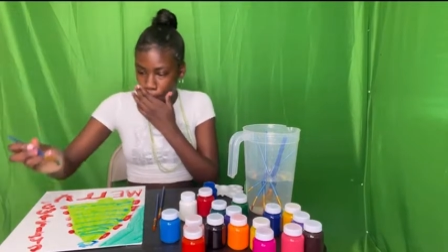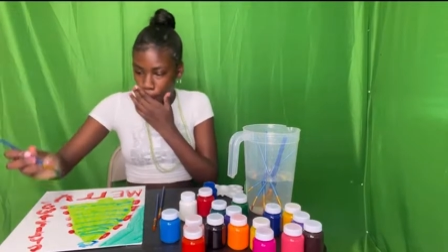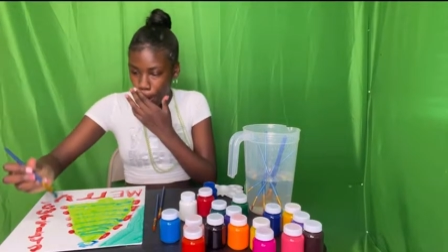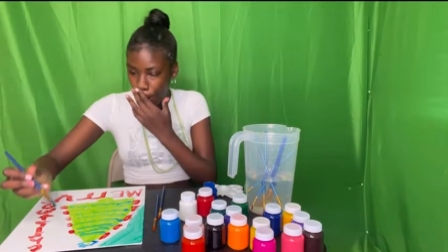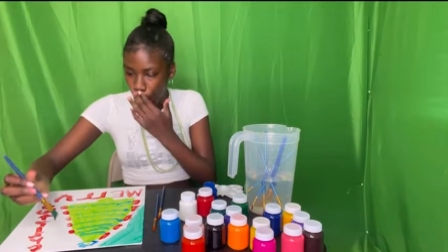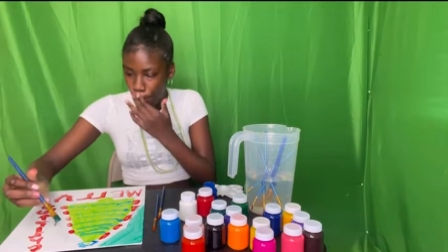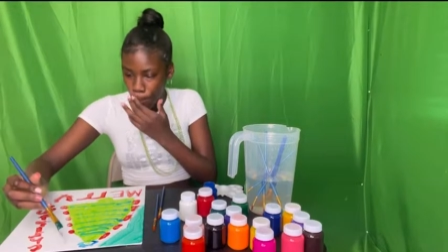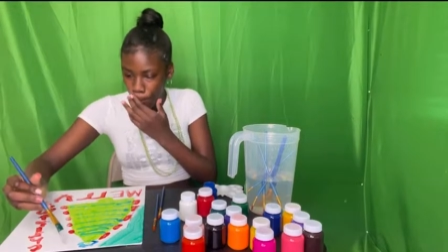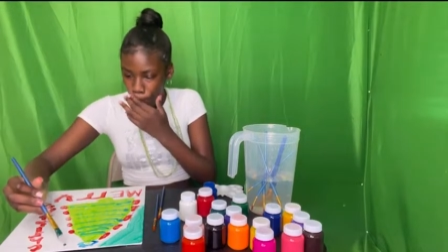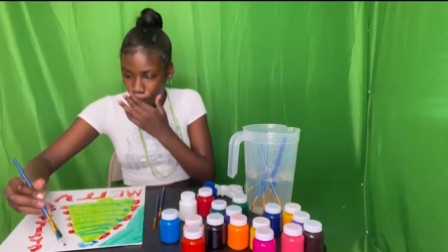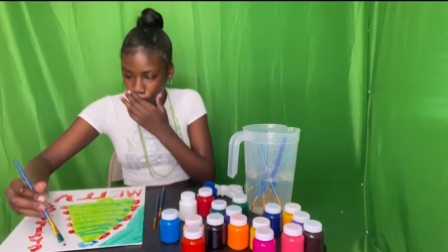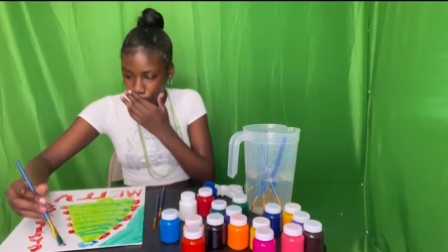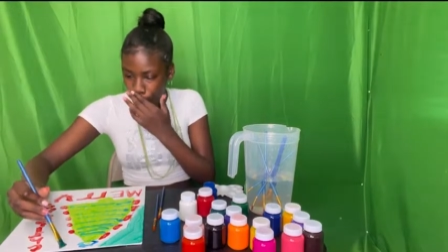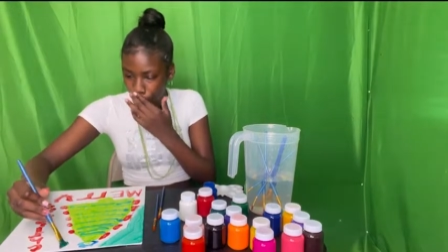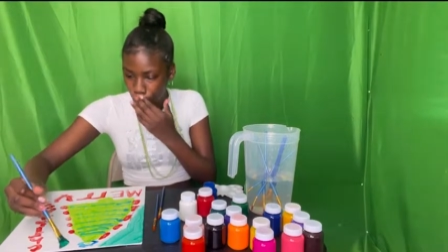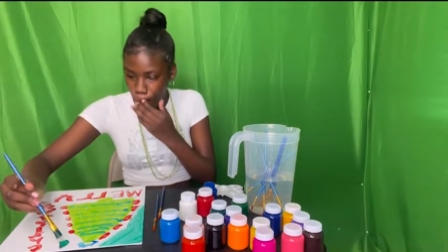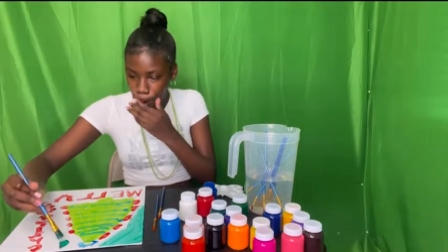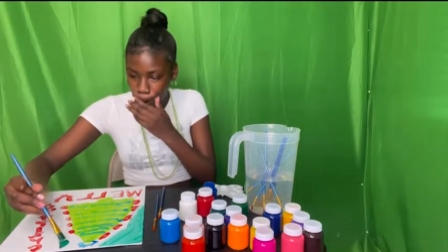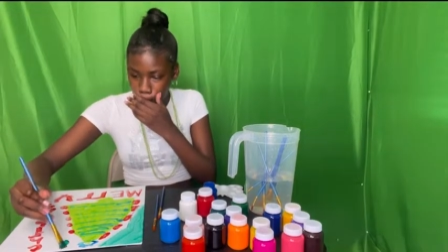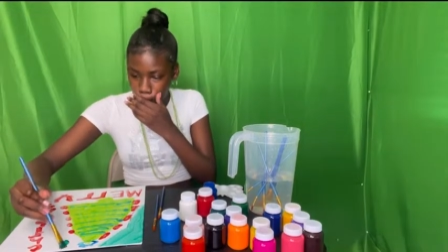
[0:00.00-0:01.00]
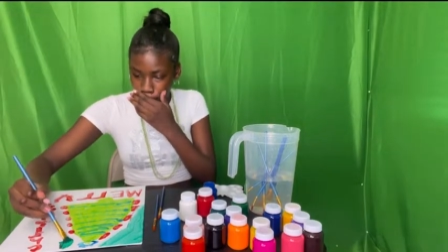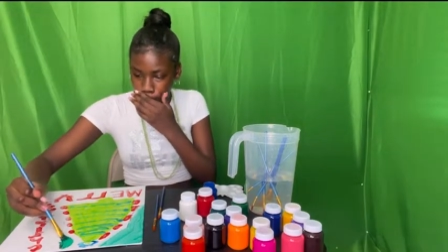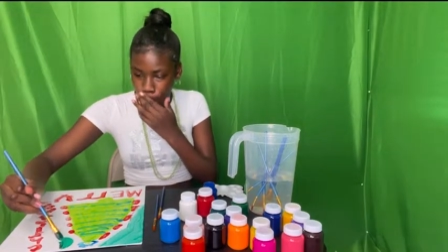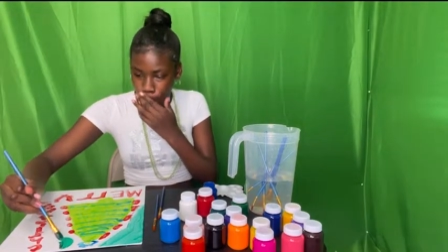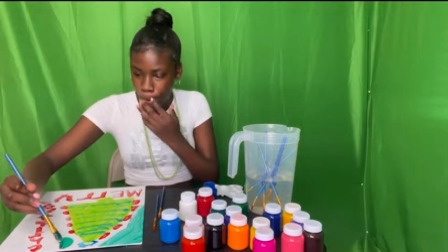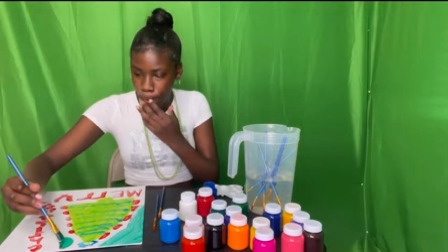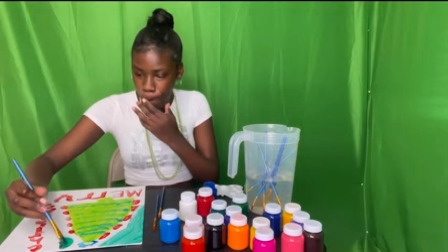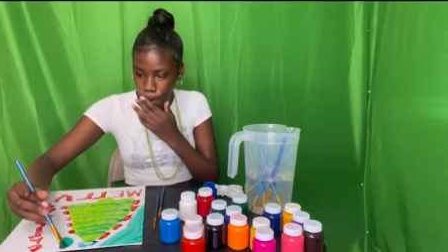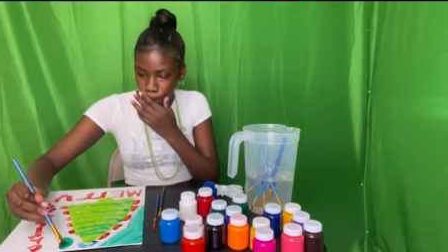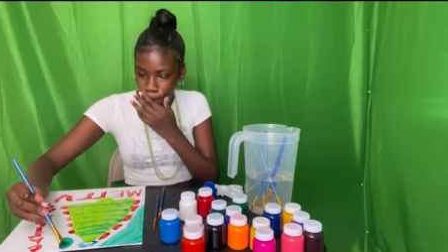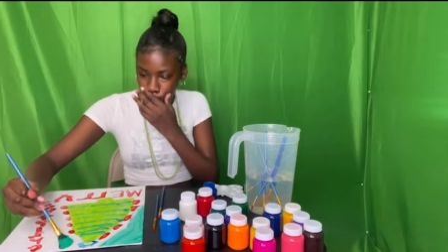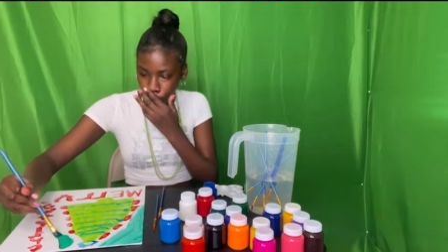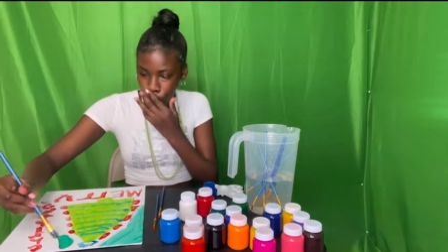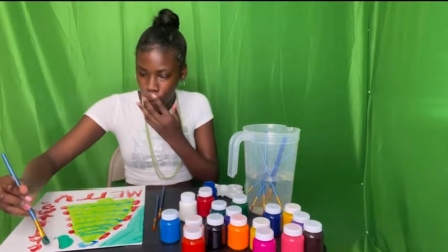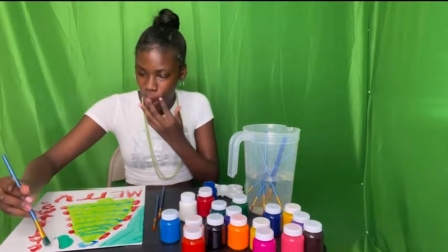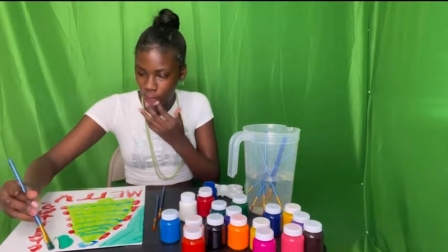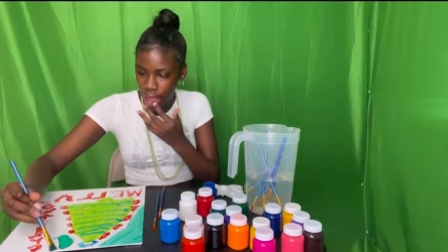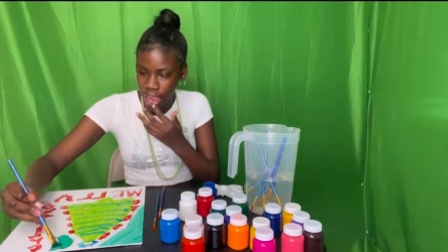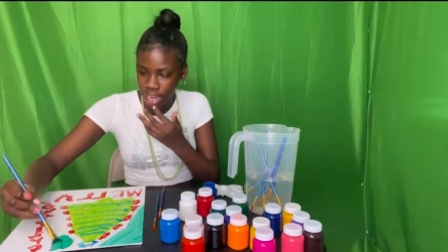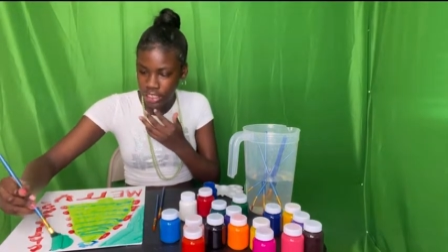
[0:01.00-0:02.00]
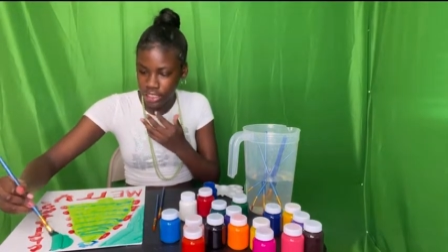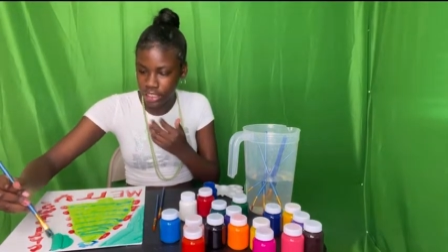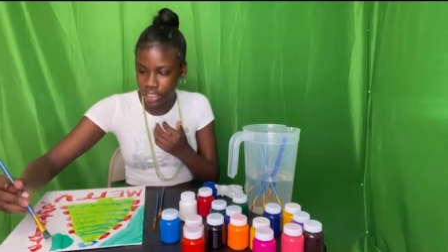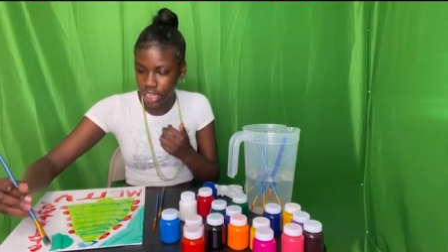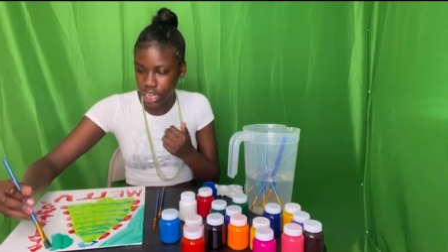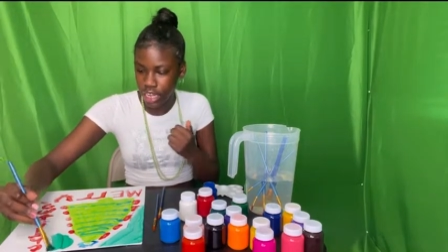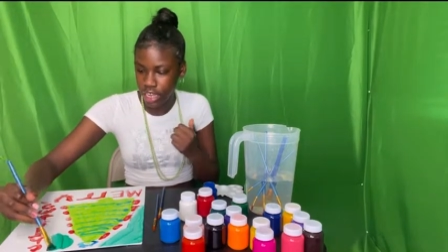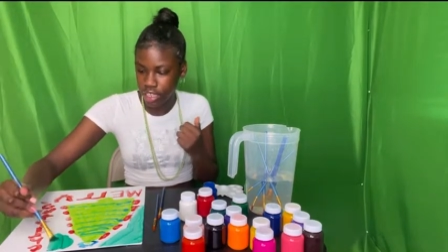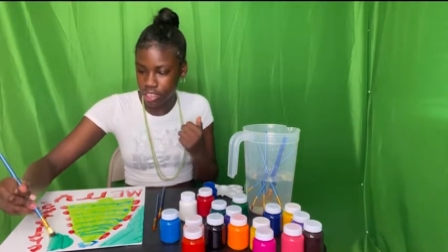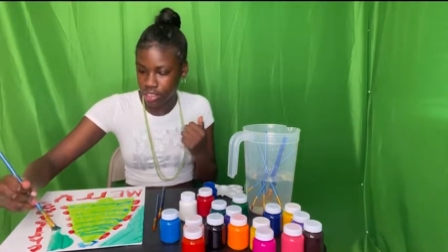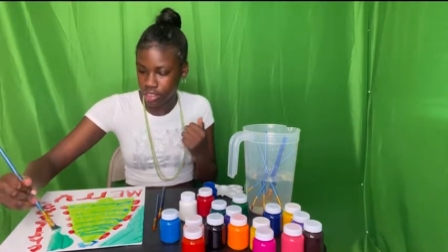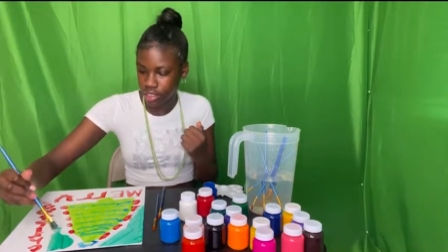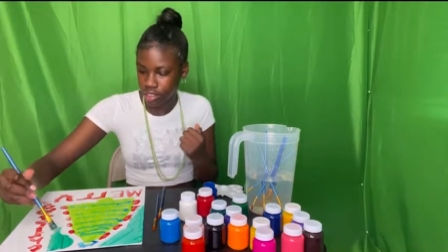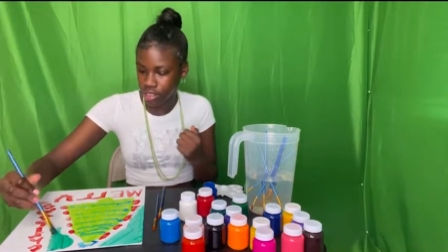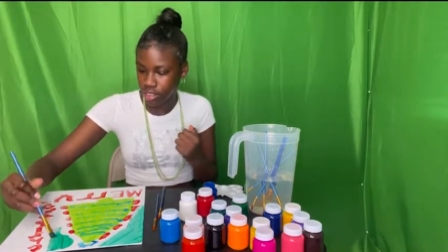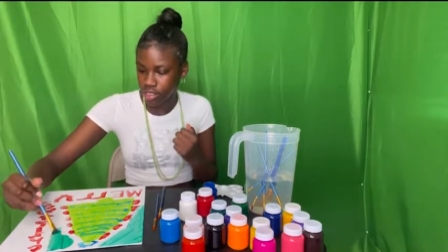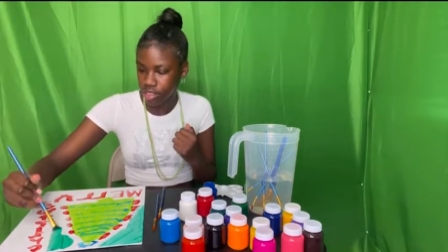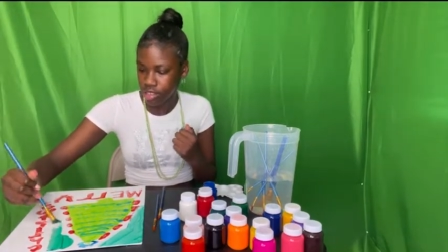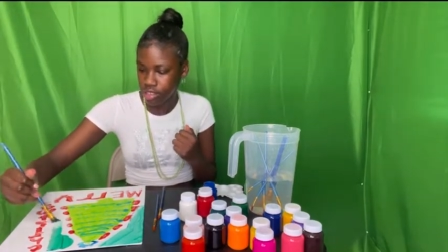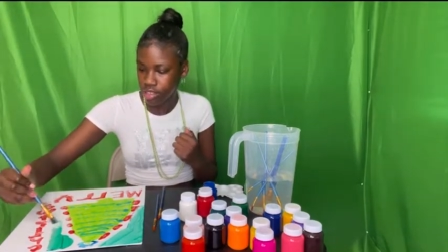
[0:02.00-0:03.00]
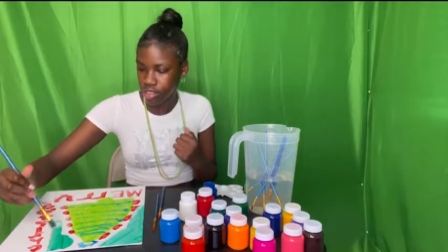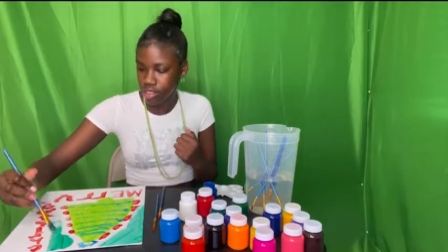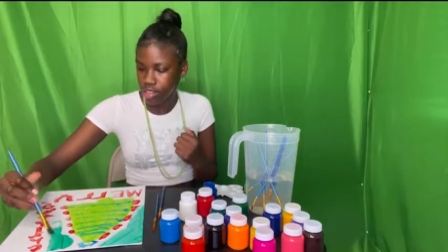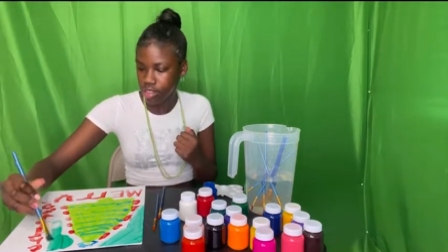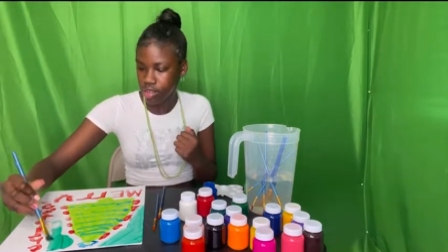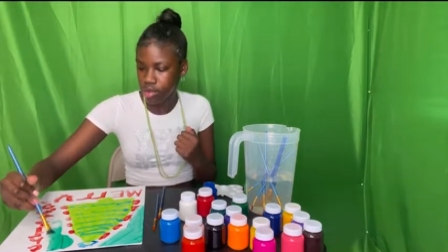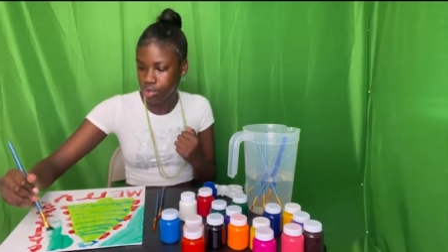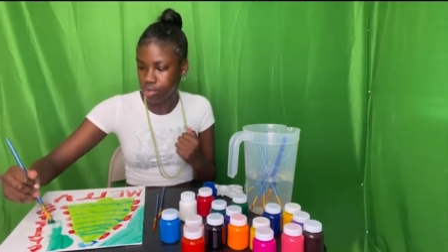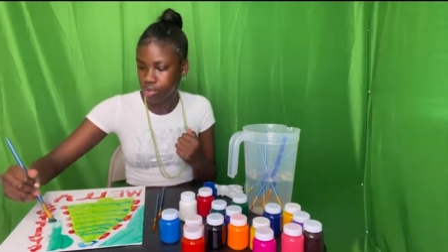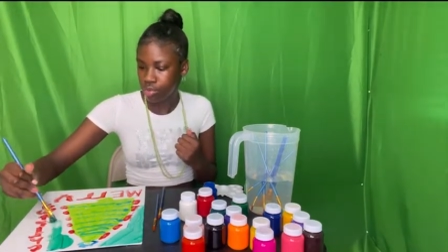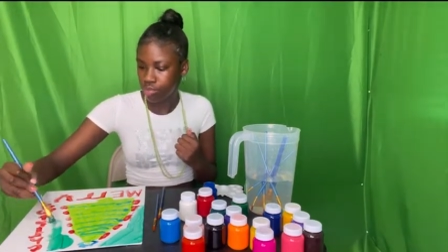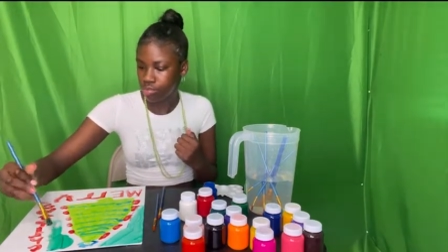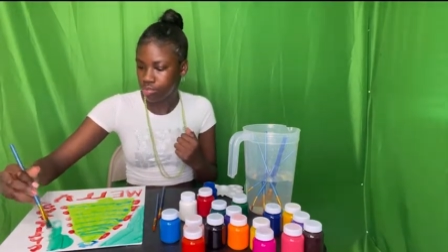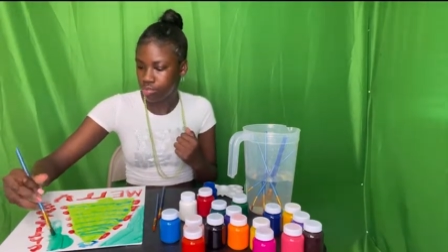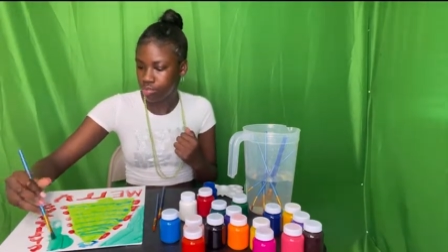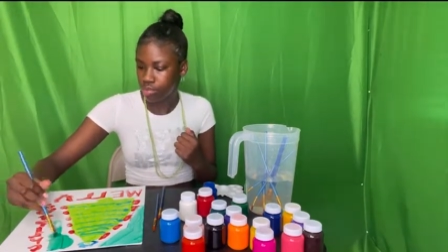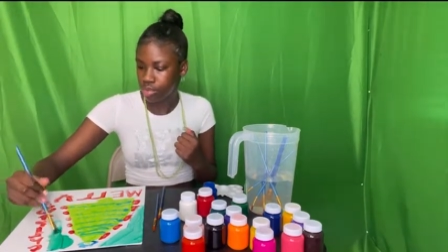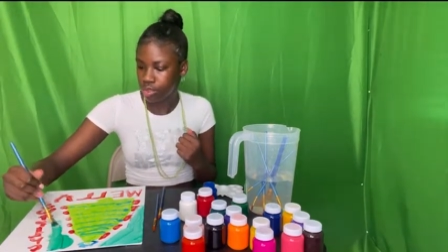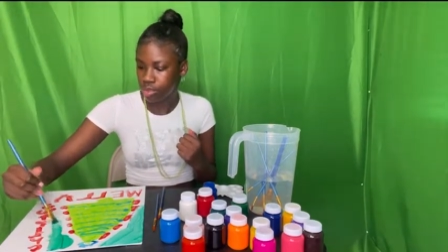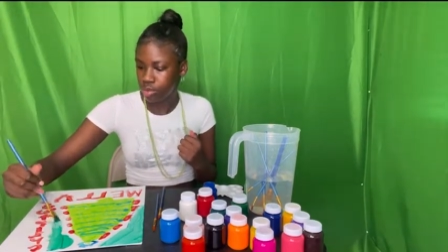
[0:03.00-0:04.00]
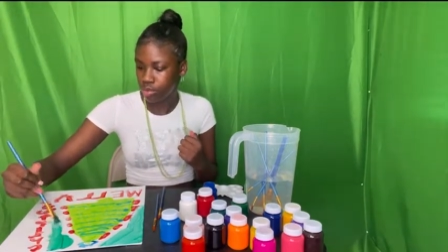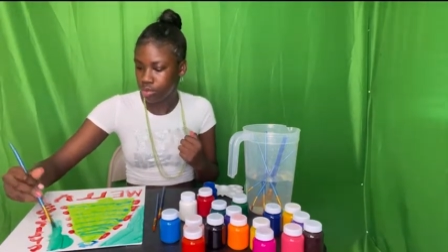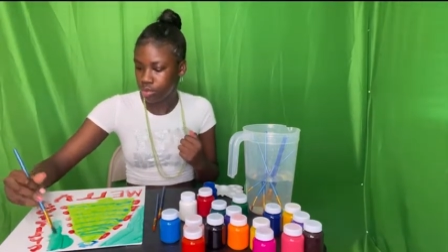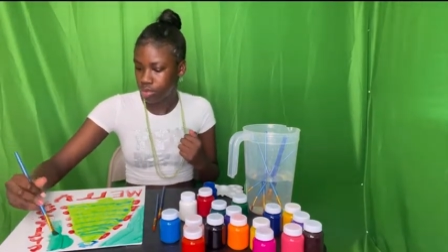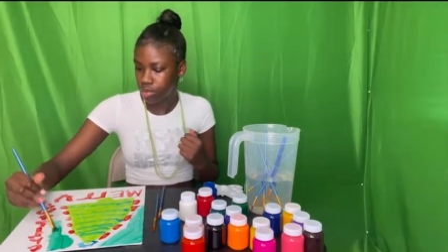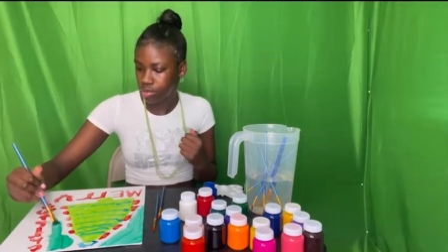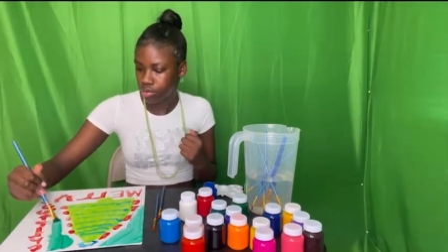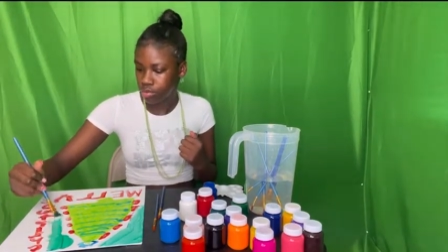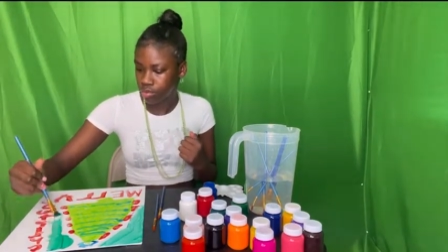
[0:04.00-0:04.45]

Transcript: lovely are your branches? Boom, boom, boom.